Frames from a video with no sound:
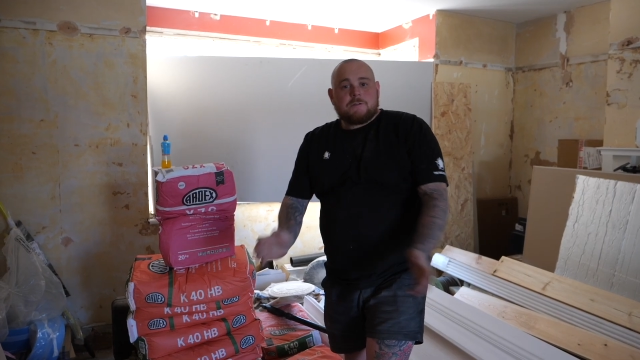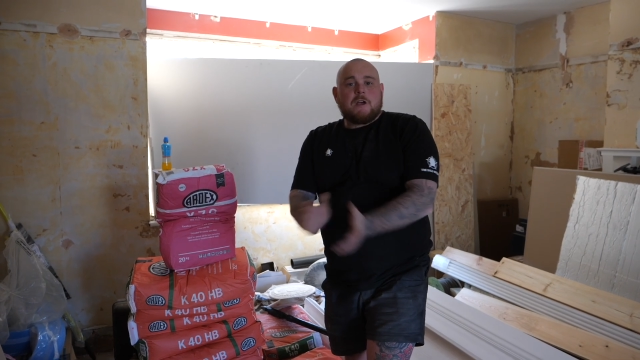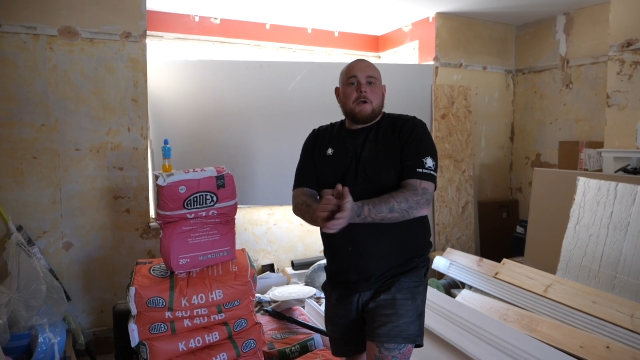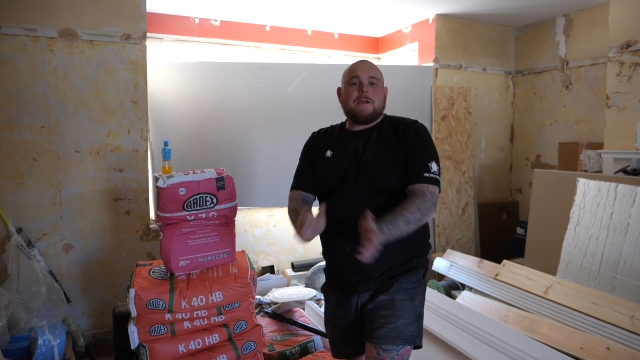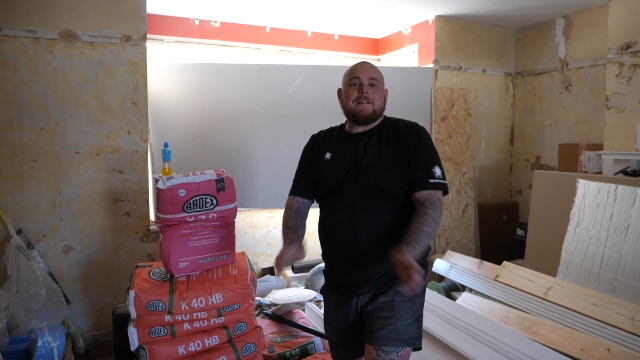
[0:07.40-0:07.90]

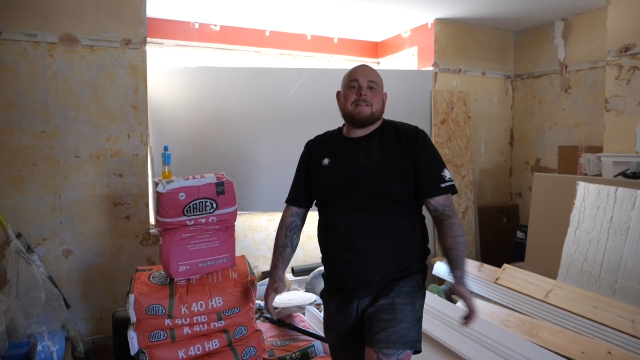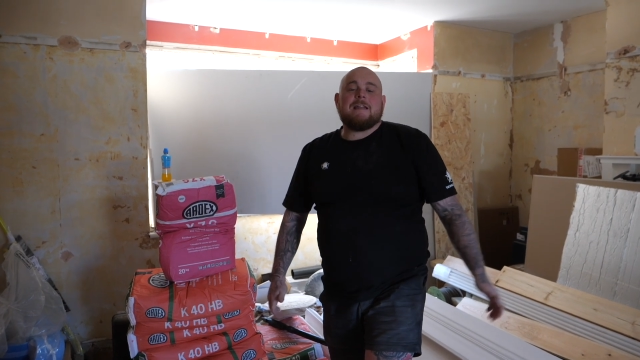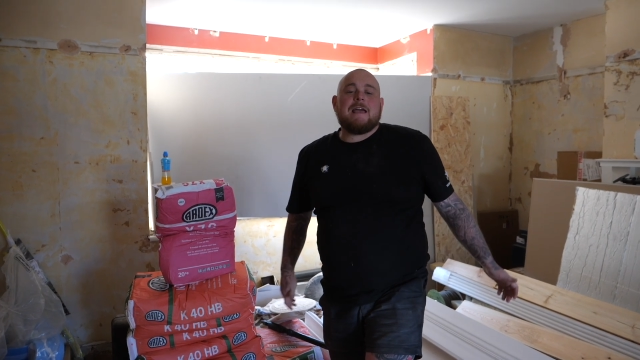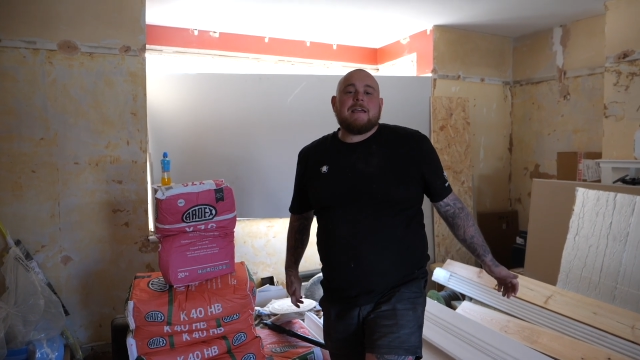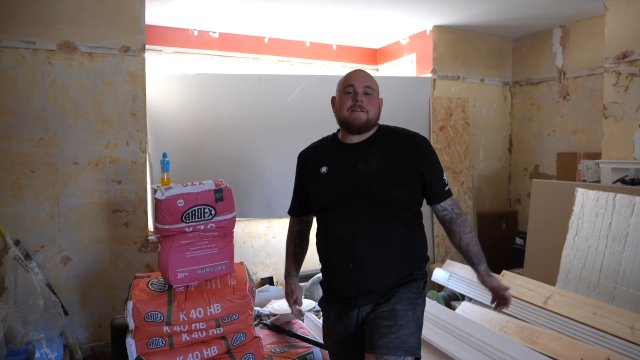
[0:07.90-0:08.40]
So in
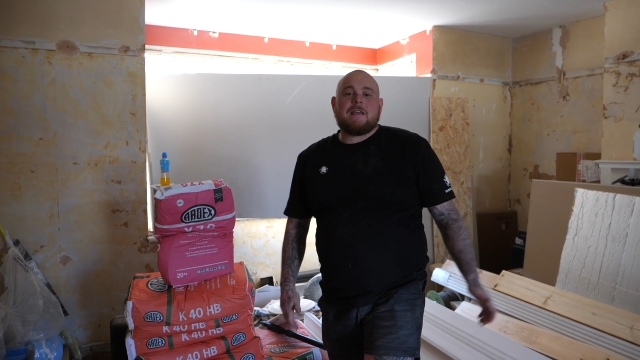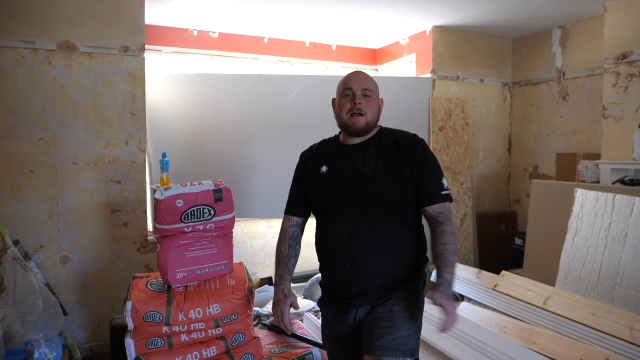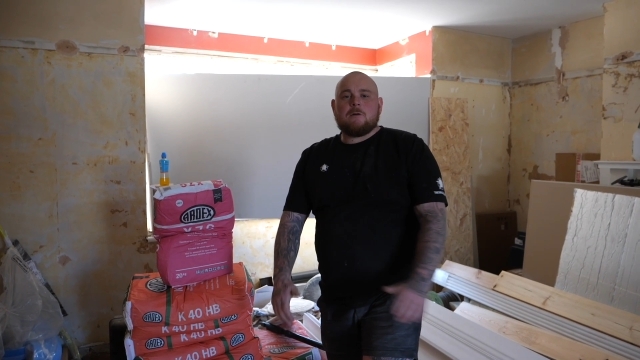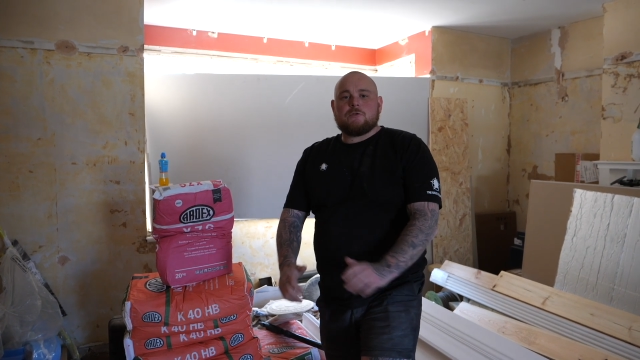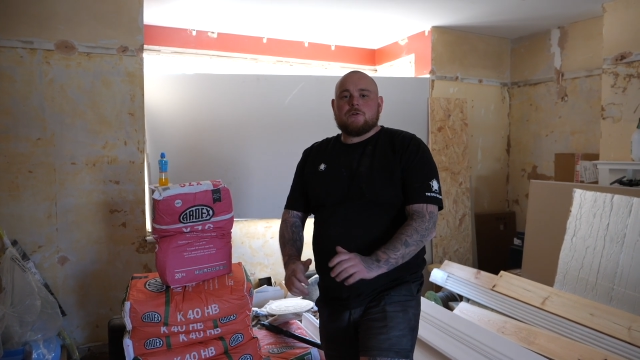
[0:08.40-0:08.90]
today's
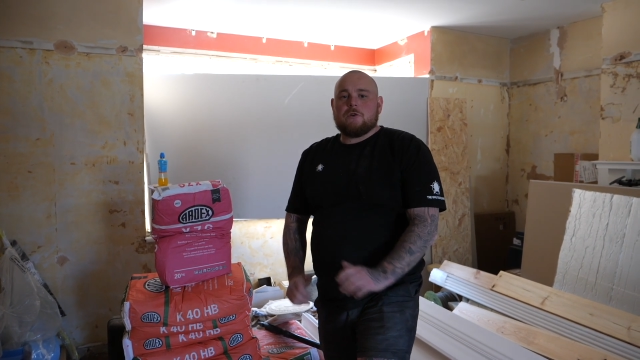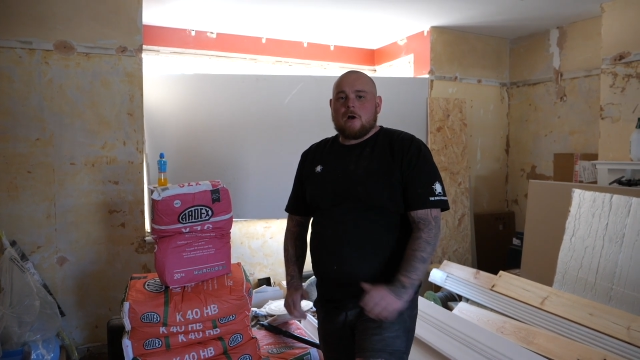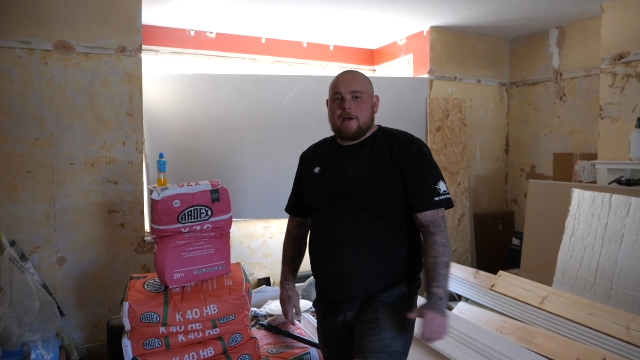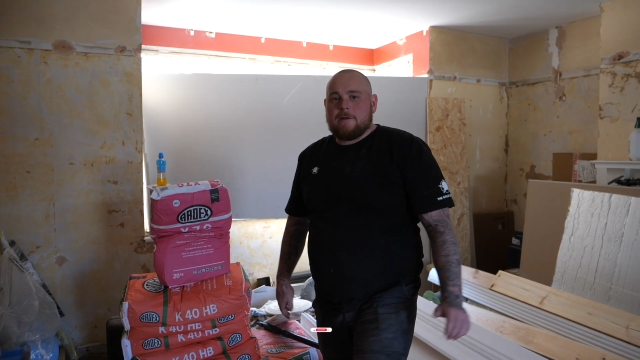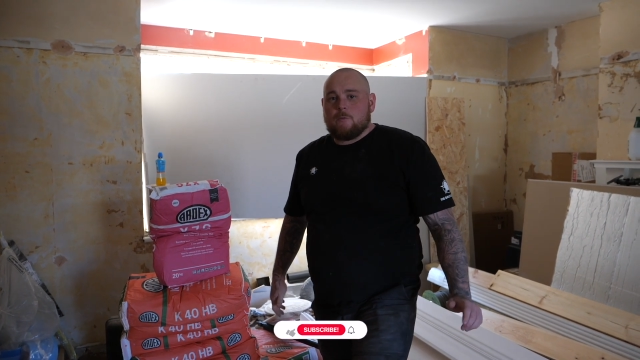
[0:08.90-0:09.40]
how-to
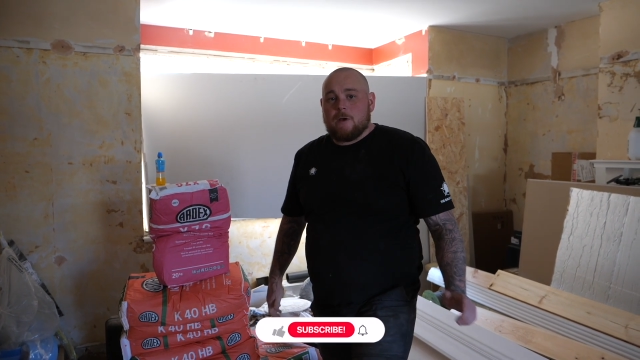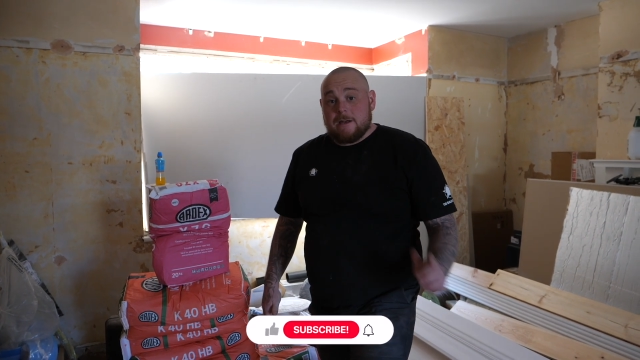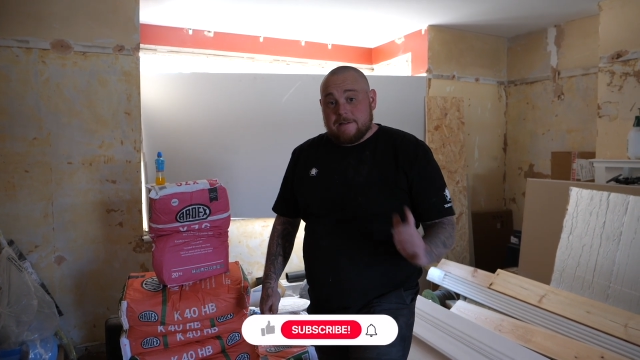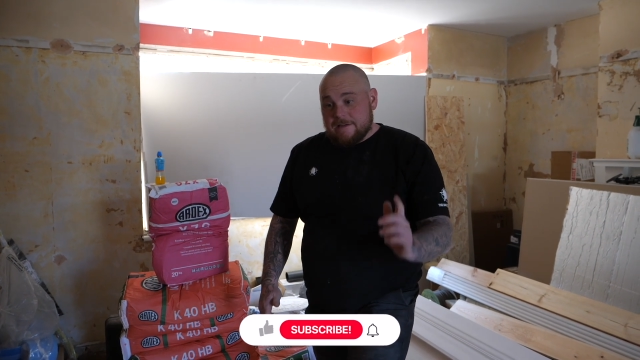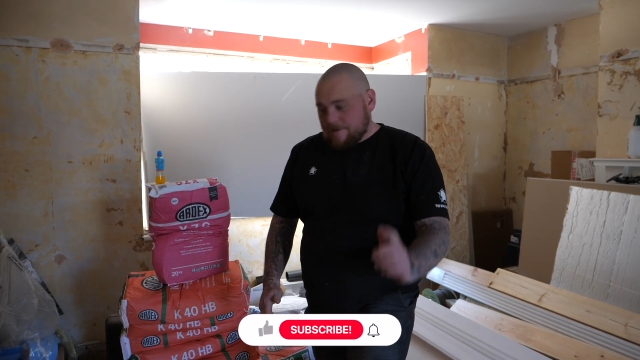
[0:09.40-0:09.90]
guide, we're
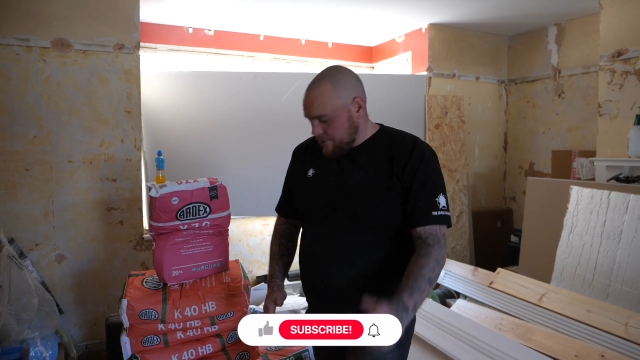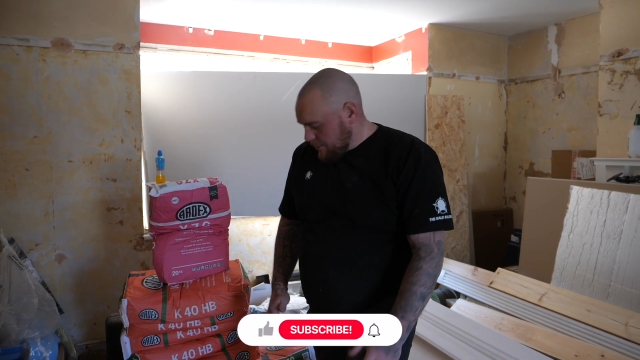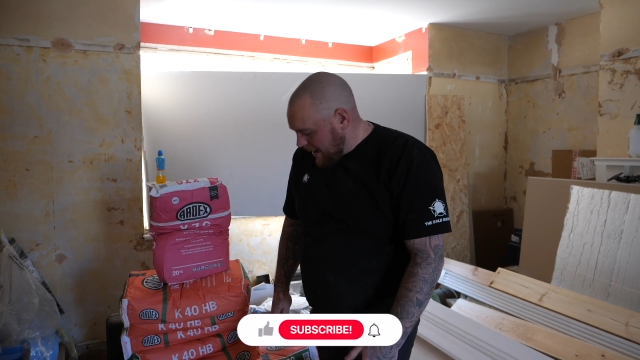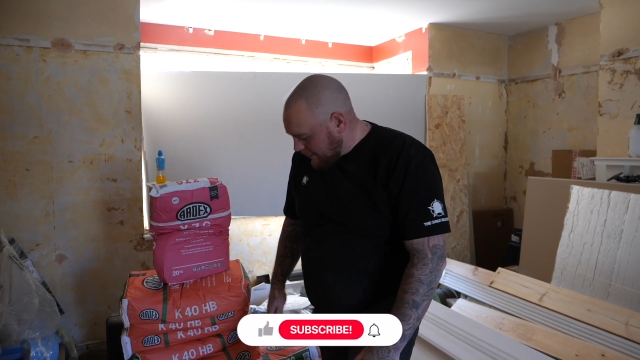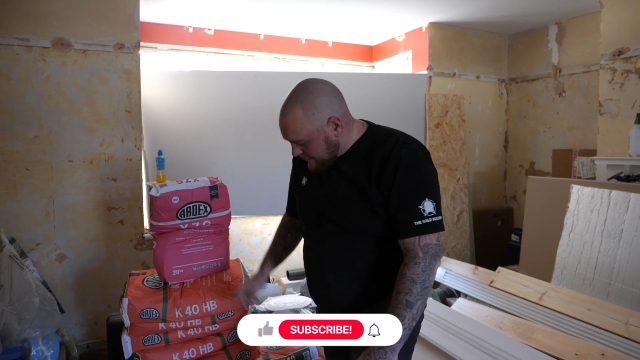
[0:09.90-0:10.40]
going to teach
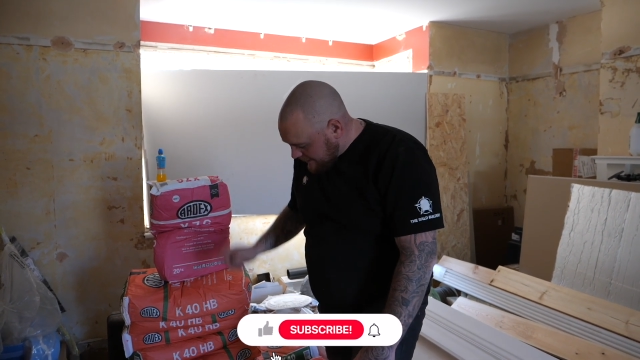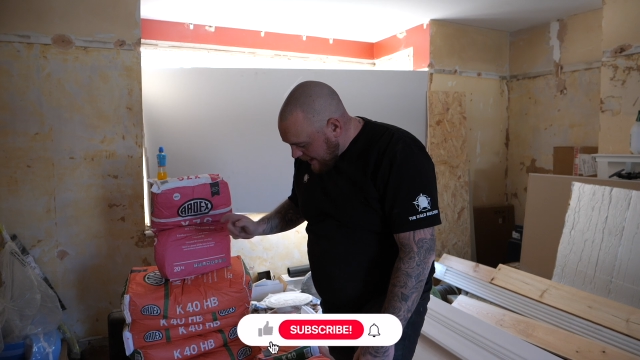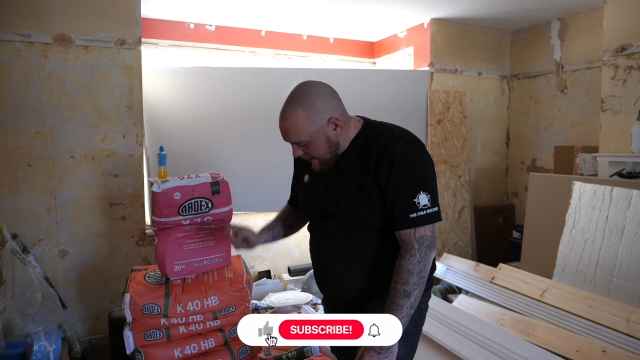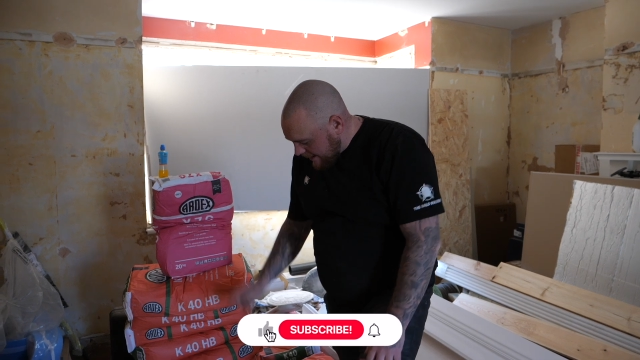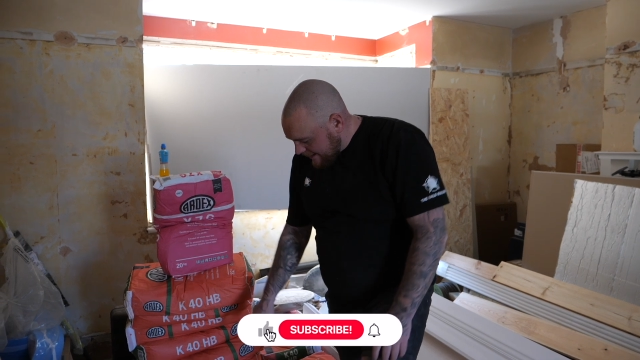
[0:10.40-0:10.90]
you how to
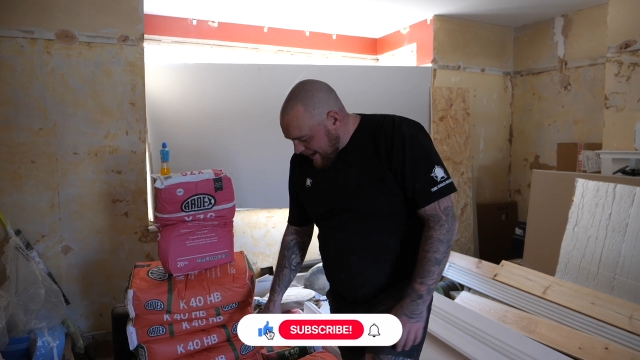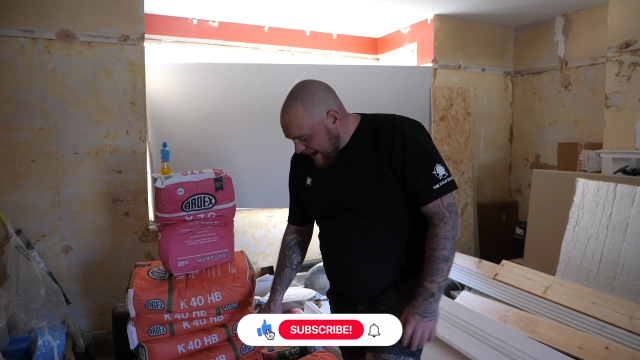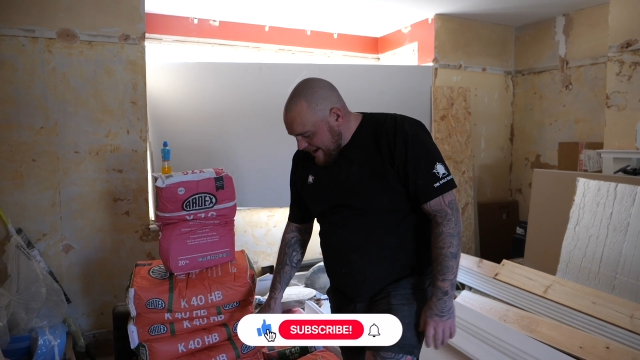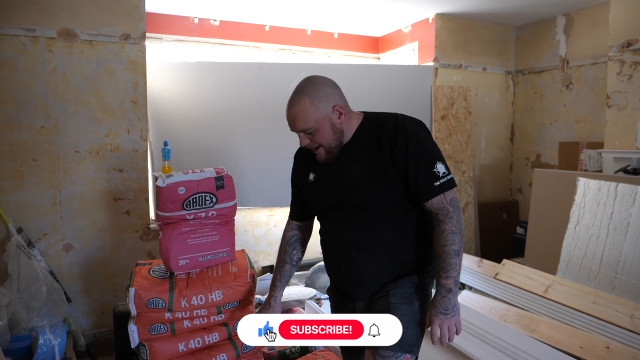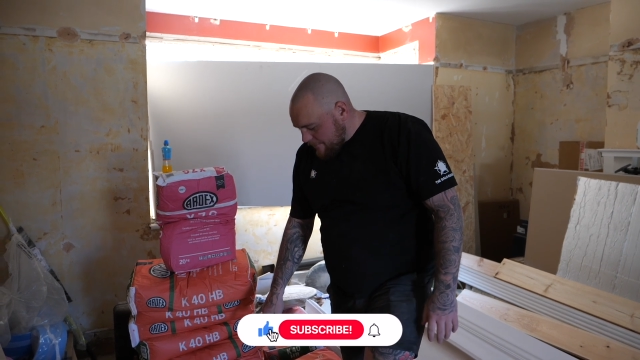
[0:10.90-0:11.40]
lay
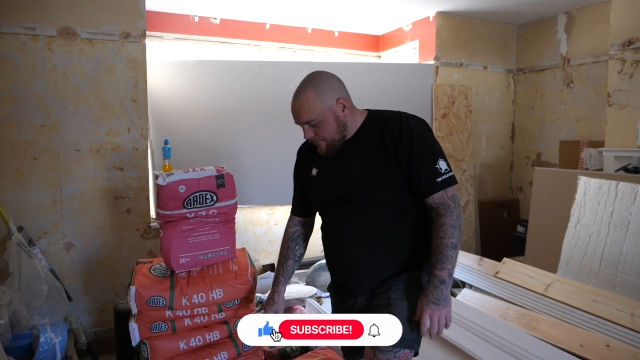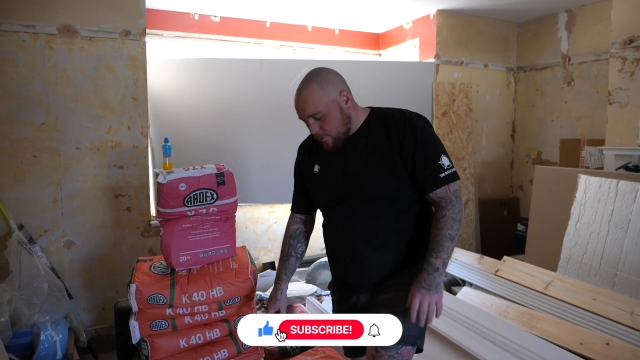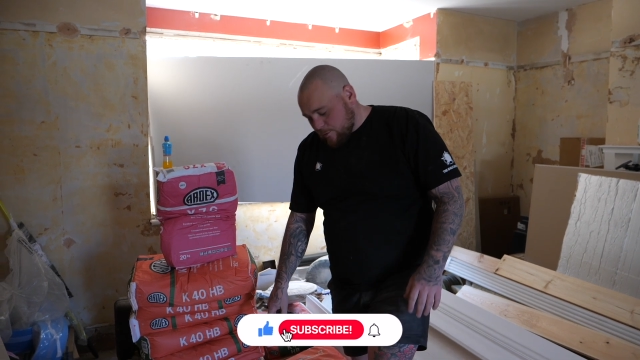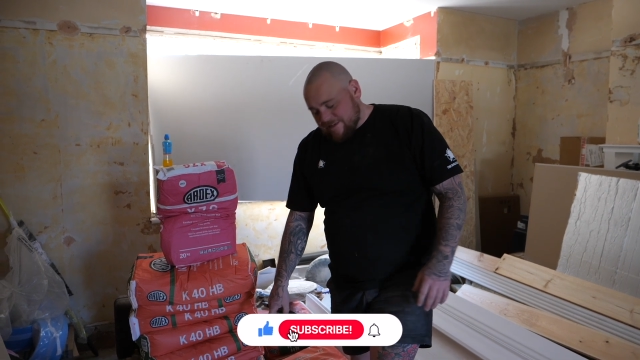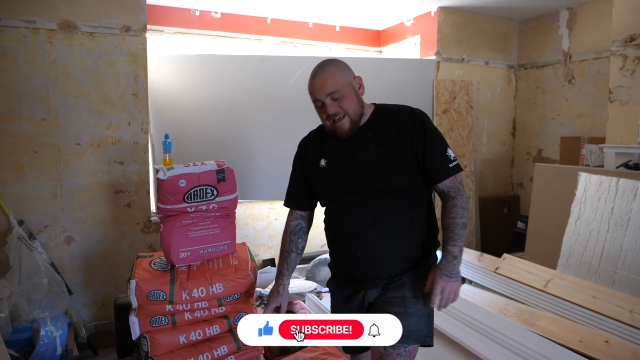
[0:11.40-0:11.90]

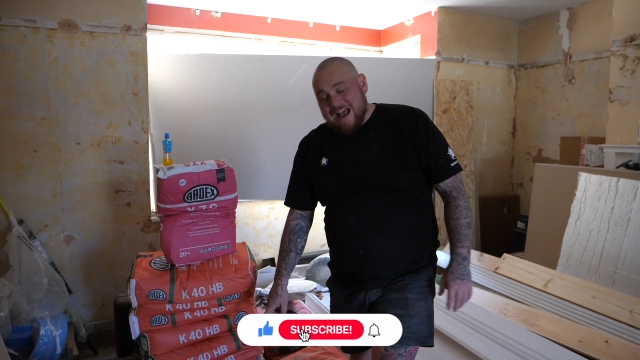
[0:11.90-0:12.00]
K40